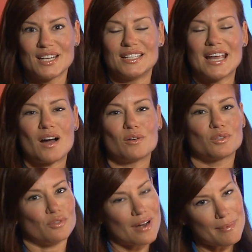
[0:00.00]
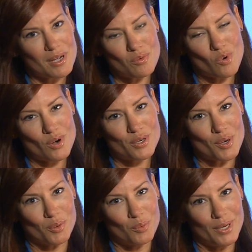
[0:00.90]
Now, Grammy
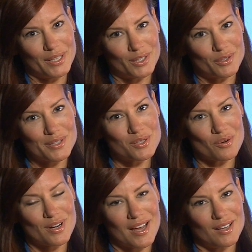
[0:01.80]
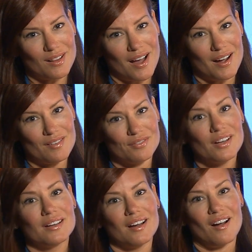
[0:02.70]
Award winner Chris Cornell
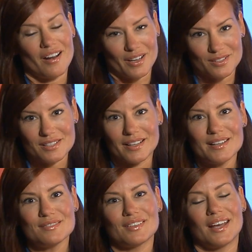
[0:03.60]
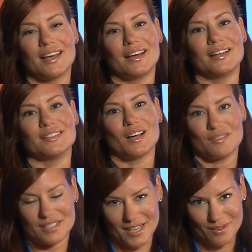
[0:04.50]
of Audioslave and
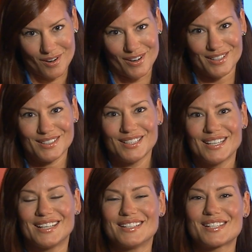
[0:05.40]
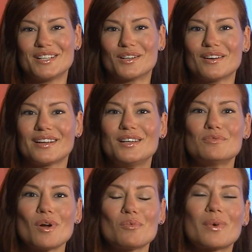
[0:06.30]
of Soundgarden is here.
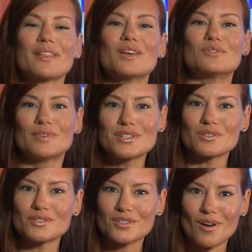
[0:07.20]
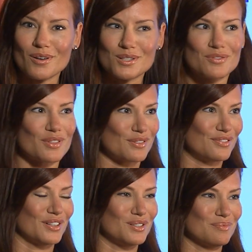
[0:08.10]
He wrote one of the original songs for the
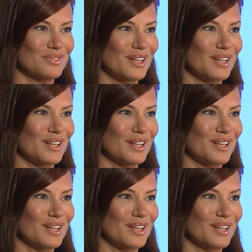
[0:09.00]
film.